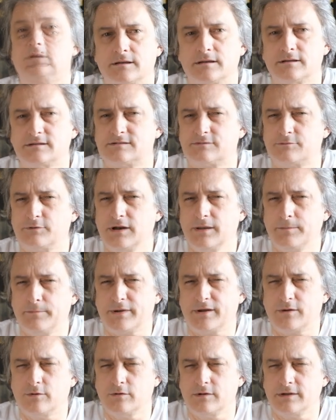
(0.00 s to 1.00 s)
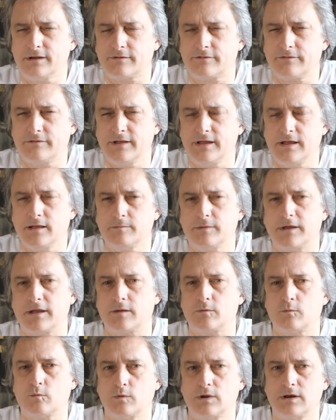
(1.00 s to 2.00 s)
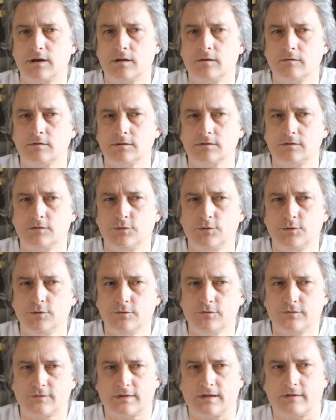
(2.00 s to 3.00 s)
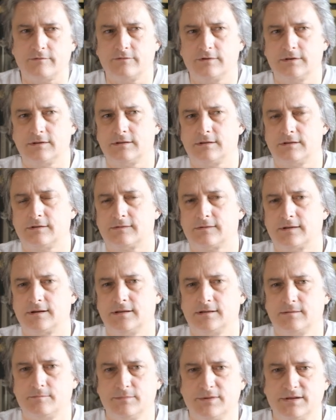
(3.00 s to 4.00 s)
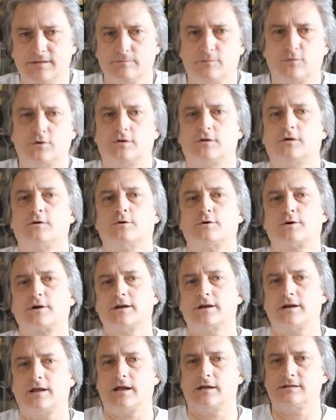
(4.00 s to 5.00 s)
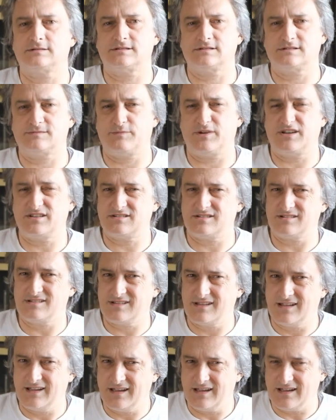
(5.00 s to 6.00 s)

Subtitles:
It's really a peculiar film, and when I want to do something that is a little bit more organized and special,